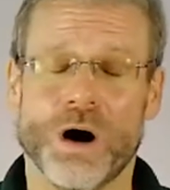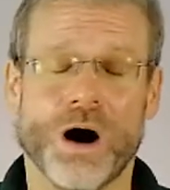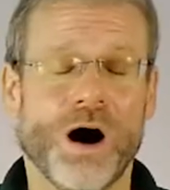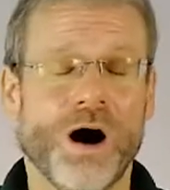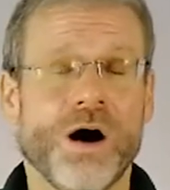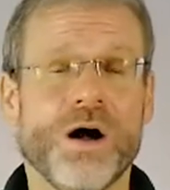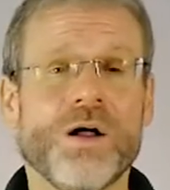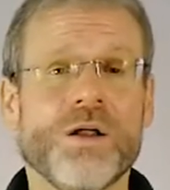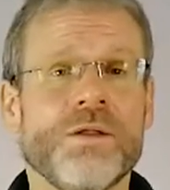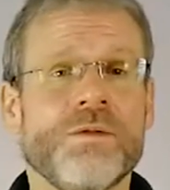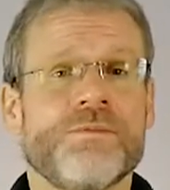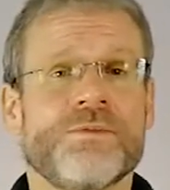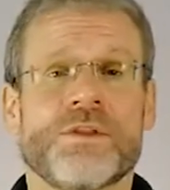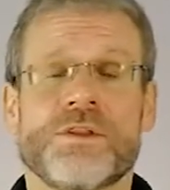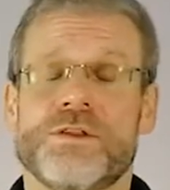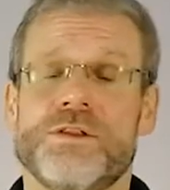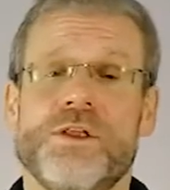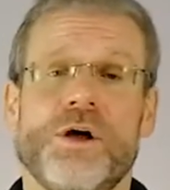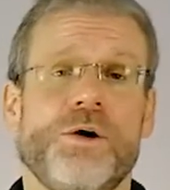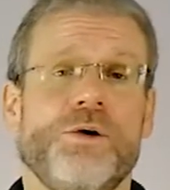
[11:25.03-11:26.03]
all
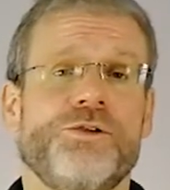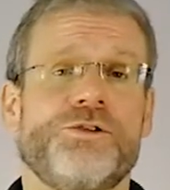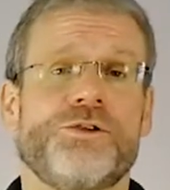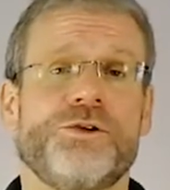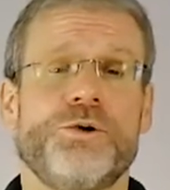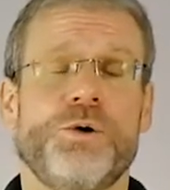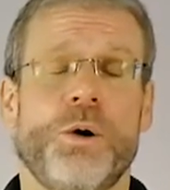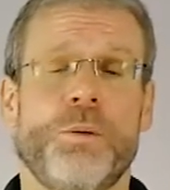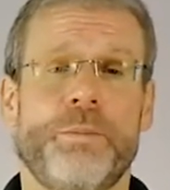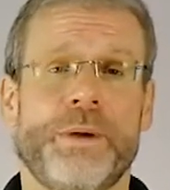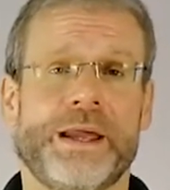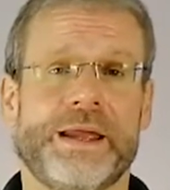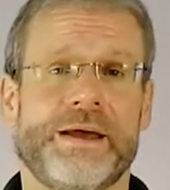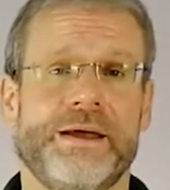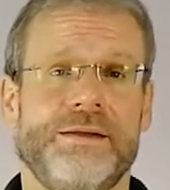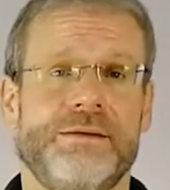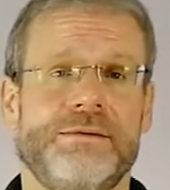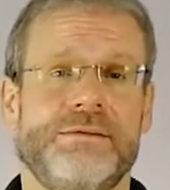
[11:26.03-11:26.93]
those who obey it?